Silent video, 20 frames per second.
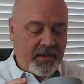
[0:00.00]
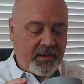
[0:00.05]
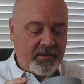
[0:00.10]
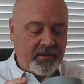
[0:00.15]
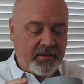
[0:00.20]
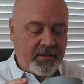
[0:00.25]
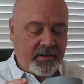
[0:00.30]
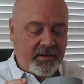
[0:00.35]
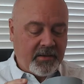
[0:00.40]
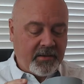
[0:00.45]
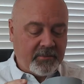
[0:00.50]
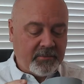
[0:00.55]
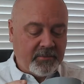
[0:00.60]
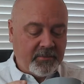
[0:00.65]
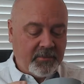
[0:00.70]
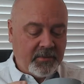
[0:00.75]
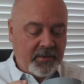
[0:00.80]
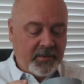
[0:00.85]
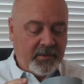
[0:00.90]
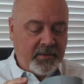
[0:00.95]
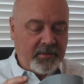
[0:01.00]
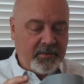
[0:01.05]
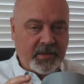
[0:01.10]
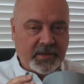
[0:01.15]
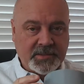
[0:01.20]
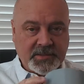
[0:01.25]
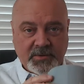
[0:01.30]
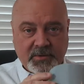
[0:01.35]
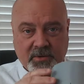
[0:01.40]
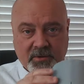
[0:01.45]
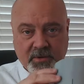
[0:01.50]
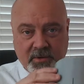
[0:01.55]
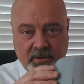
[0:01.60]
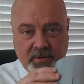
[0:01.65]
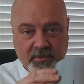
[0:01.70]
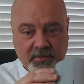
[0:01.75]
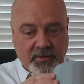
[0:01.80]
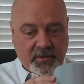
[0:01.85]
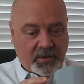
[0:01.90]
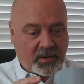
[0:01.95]
thus
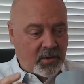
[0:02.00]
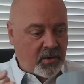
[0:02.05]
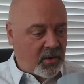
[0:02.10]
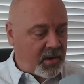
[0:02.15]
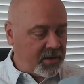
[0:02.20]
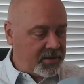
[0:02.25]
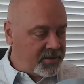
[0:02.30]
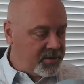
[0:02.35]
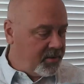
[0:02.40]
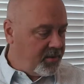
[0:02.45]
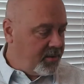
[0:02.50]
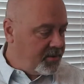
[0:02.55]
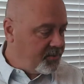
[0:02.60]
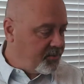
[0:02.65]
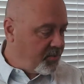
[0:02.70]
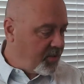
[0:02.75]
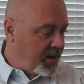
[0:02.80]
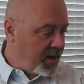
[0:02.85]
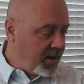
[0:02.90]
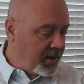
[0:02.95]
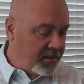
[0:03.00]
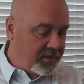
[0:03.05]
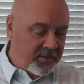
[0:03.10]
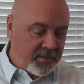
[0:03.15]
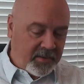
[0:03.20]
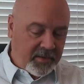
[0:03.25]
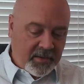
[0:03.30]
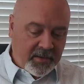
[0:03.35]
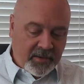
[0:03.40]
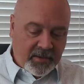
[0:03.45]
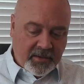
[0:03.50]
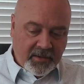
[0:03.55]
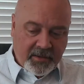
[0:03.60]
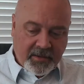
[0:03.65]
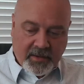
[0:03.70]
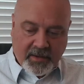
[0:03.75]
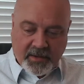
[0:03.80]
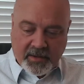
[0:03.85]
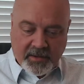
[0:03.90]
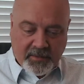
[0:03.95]
know the cost on this product.
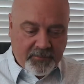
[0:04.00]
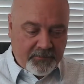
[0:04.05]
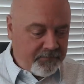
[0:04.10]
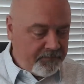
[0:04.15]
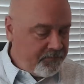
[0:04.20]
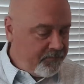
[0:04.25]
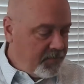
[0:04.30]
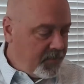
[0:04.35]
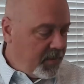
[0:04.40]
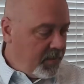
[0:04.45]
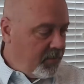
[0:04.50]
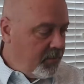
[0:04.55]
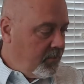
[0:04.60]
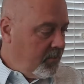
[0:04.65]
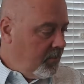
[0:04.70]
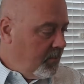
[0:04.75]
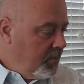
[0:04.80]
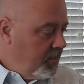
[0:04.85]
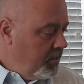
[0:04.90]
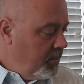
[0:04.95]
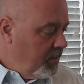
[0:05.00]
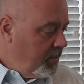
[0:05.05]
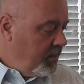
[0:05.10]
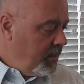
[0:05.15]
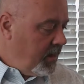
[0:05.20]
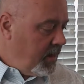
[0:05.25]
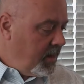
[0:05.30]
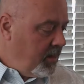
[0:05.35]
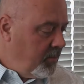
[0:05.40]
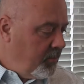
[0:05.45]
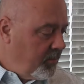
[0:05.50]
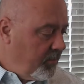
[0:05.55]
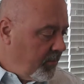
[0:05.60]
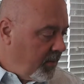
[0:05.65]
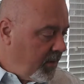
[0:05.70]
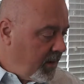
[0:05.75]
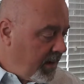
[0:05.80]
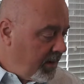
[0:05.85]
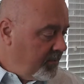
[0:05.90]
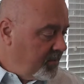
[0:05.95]
And you
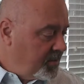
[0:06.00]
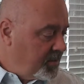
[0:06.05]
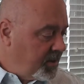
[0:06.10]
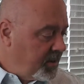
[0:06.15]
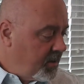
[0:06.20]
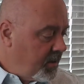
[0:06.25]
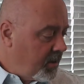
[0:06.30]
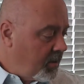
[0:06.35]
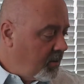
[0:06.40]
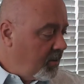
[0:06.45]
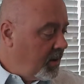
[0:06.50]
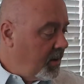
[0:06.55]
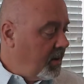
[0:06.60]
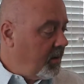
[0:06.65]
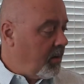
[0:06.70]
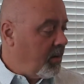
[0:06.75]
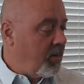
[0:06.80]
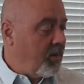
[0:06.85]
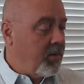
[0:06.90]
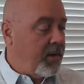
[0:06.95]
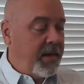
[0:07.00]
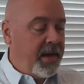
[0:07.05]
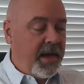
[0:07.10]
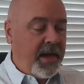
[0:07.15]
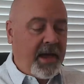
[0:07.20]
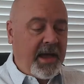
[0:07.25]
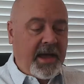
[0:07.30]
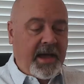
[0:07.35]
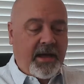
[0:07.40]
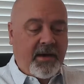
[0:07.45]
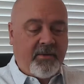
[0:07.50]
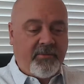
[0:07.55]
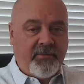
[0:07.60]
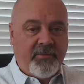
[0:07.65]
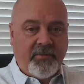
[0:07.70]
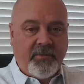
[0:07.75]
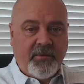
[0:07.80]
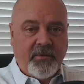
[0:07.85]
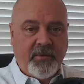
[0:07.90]
obviously already have